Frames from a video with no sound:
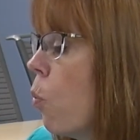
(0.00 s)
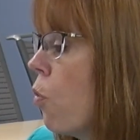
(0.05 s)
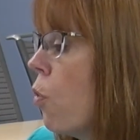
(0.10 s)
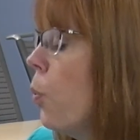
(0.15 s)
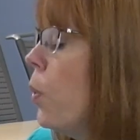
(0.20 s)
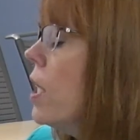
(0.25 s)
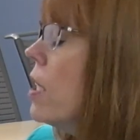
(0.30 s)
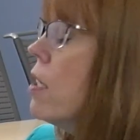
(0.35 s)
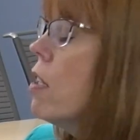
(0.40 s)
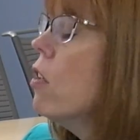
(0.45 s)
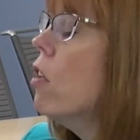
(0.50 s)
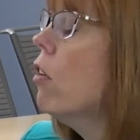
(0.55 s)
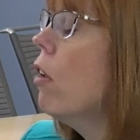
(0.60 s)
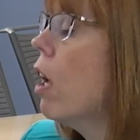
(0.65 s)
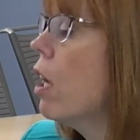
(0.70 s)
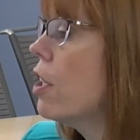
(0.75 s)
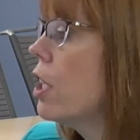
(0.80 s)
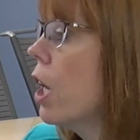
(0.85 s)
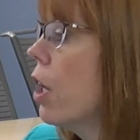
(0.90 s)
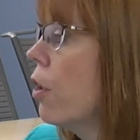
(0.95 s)
the reason the
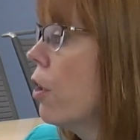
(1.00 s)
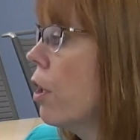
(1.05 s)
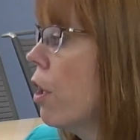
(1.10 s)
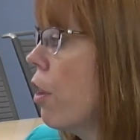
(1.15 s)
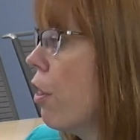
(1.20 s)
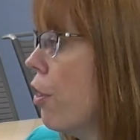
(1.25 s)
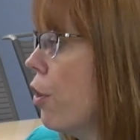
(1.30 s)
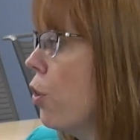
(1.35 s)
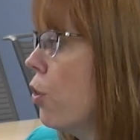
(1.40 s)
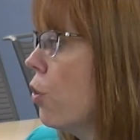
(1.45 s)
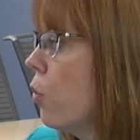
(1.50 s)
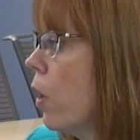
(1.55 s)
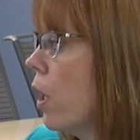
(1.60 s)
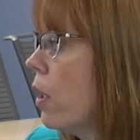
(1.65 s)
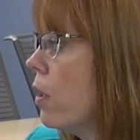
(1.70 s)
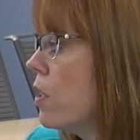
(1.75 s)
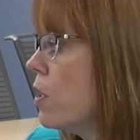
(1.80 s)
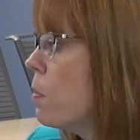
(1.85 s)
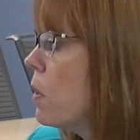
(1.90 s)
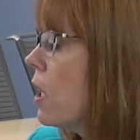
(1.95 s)
law targeted third
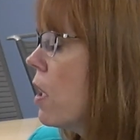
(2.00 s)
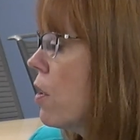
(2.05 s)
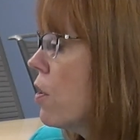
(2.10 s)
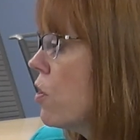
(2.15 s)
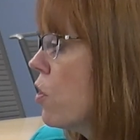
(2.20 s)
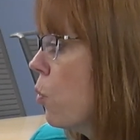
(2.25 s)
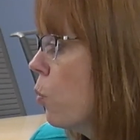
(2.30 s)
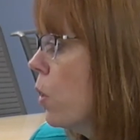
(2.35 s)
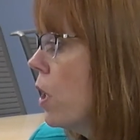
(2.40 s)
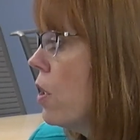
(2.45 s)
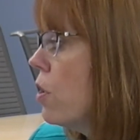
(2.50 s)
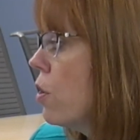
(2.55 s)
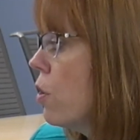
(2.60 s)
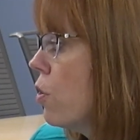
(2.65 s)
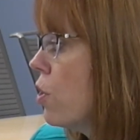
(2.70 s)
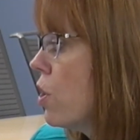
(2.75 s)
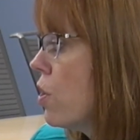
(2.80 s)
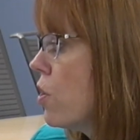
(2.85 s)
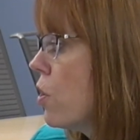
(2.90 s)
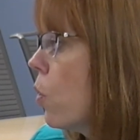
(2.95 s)
grade is because the
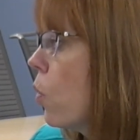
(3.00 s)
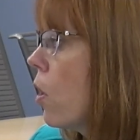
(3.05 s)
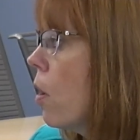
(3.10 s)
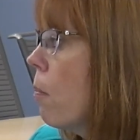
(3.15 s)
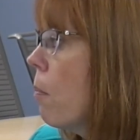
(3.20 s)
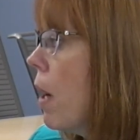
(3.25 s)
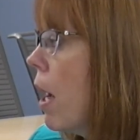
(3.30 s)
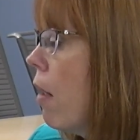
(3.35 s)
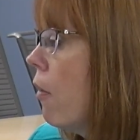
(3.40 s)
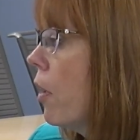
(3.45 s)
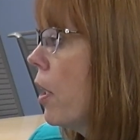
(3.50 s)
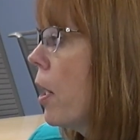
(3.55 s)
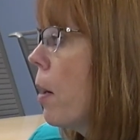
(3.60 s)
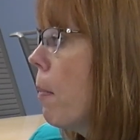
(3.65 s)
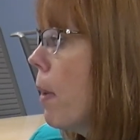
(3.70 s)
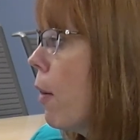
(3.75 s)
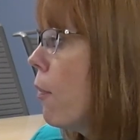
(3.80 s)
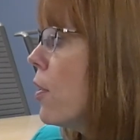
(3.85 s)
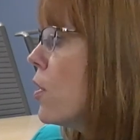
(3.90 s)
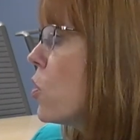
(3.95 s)
research is so compelling
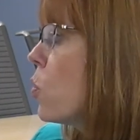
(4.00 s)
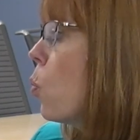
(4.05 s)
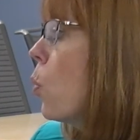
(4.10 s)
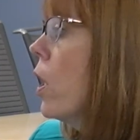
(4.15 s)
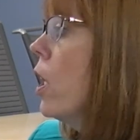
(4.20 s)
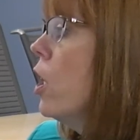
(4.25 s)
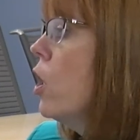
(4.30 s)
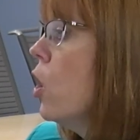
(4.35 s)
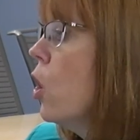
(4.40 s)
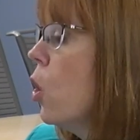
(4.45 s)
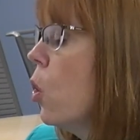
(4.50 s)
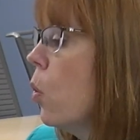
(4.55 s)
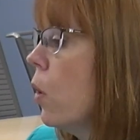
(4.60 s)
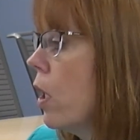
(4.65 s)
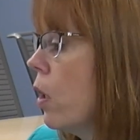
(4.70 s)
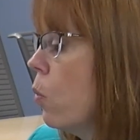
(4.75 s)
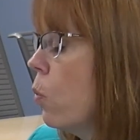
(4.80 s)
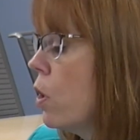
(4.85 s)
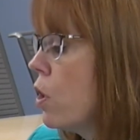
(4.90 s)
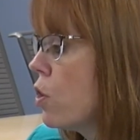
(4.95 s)
about this window
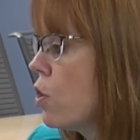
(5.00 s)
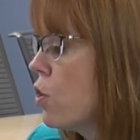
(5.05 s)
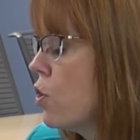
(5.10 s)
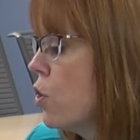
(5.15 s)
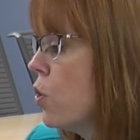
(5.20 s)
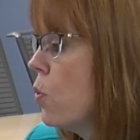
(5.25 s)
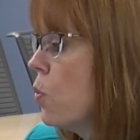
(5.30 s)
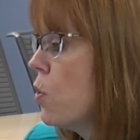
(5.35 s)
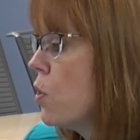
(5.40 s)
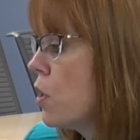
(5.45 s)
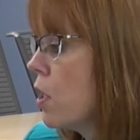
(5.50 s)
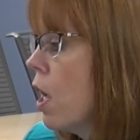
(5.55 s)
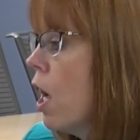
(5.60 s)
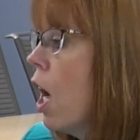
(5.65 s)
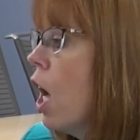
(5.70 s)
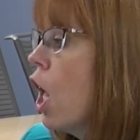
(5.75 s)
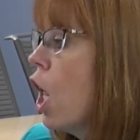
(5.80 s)
in which students